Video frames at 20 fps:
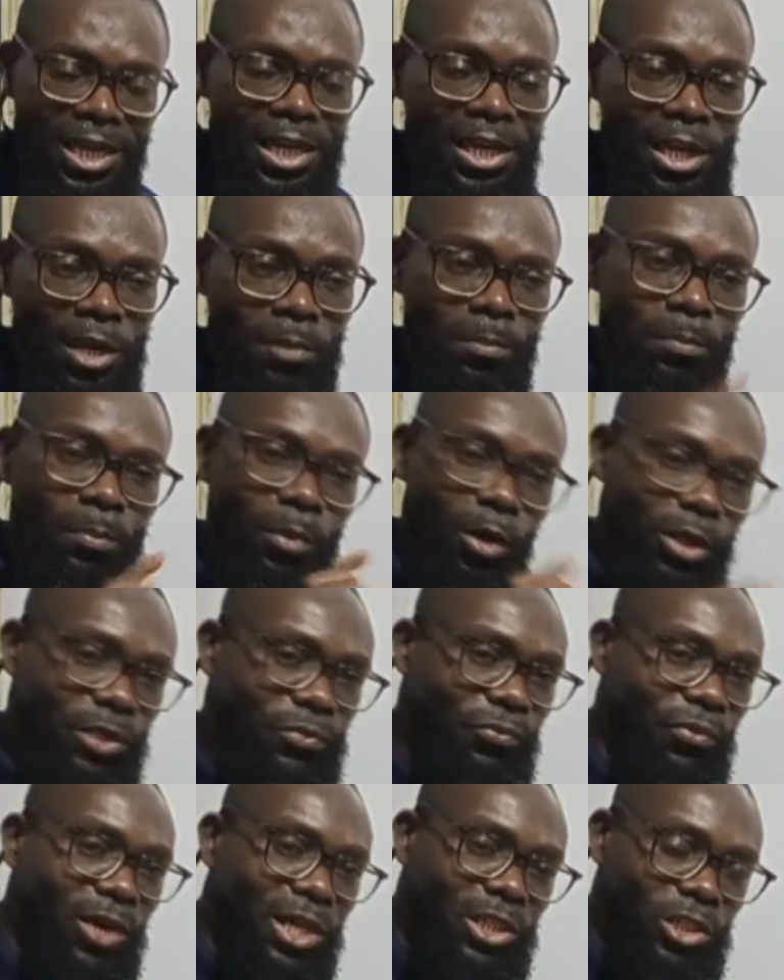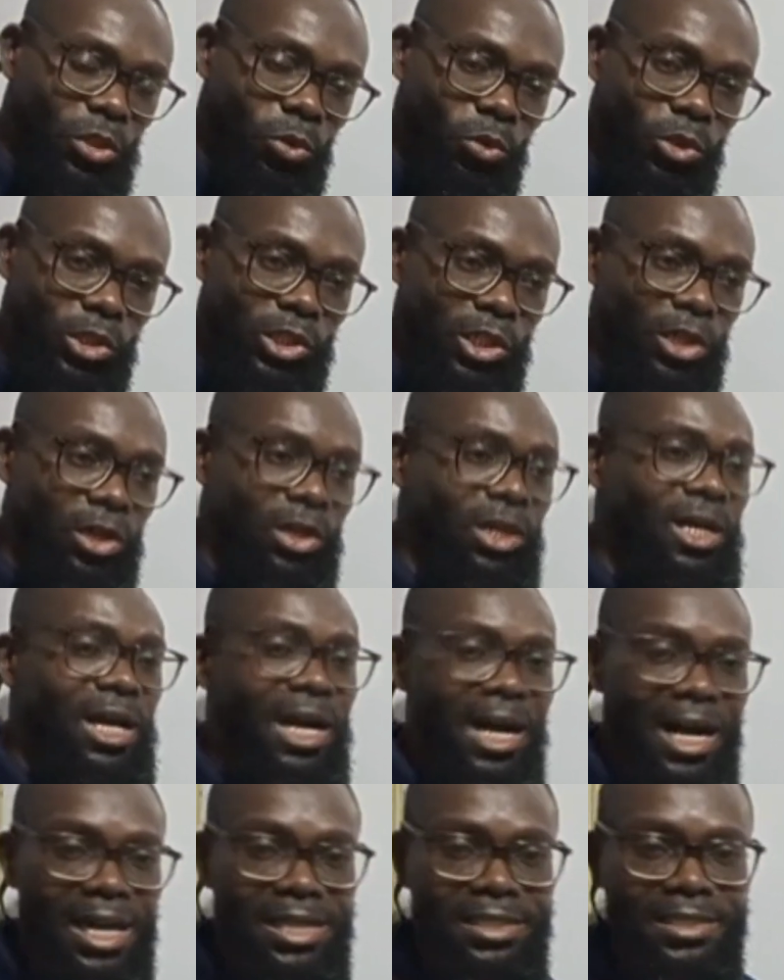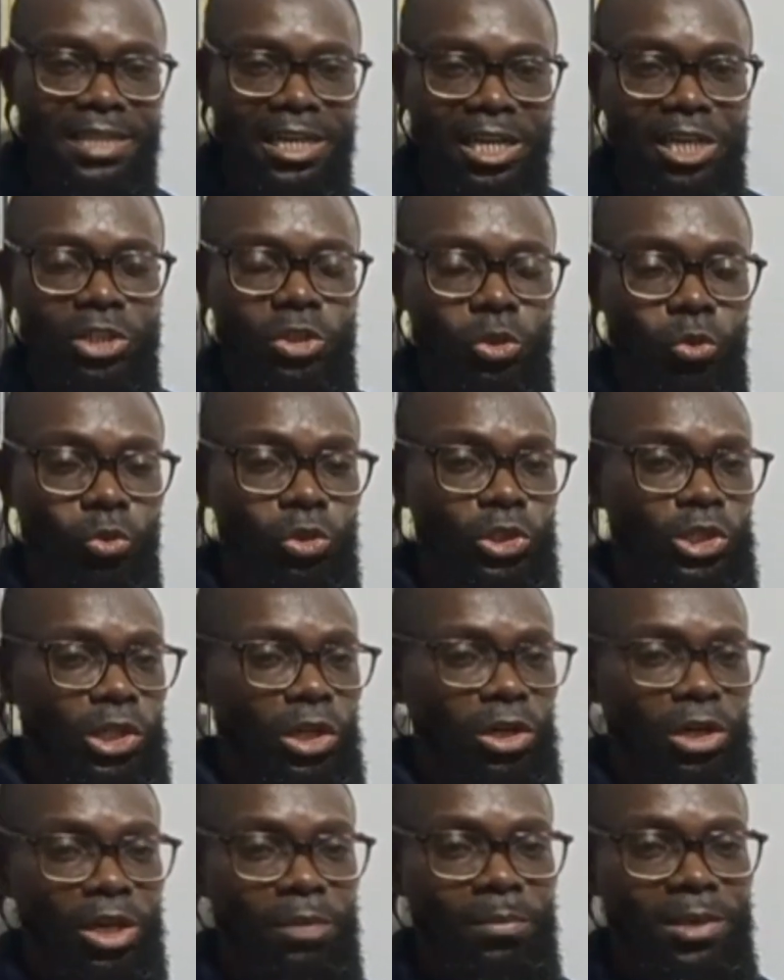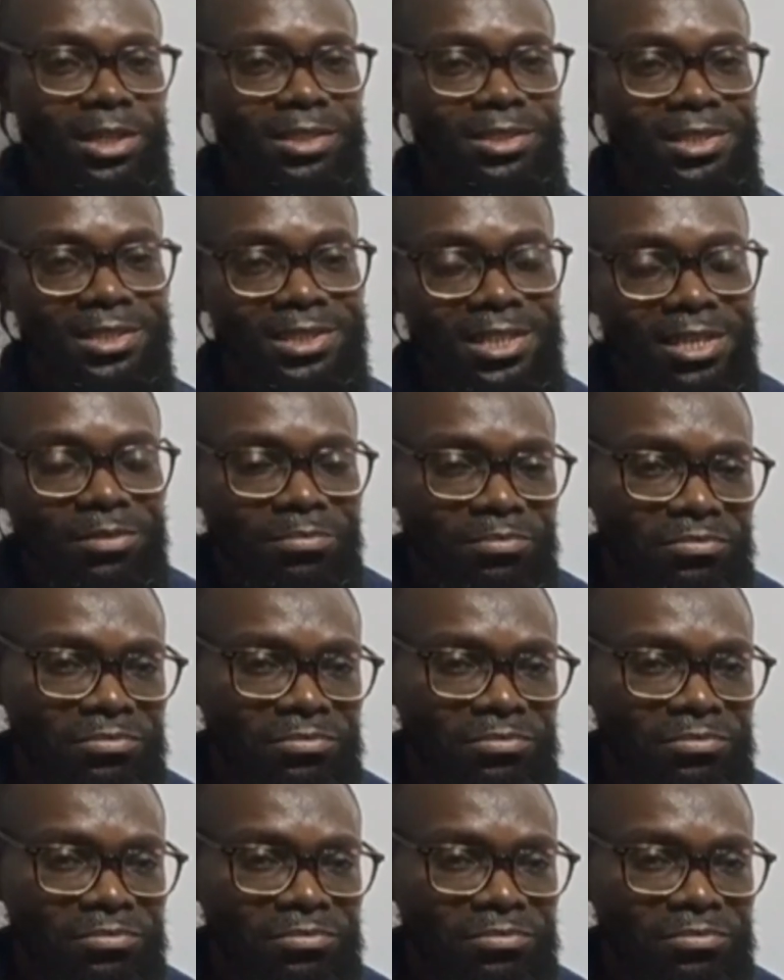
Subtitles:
in both first solution and second solution remains the same.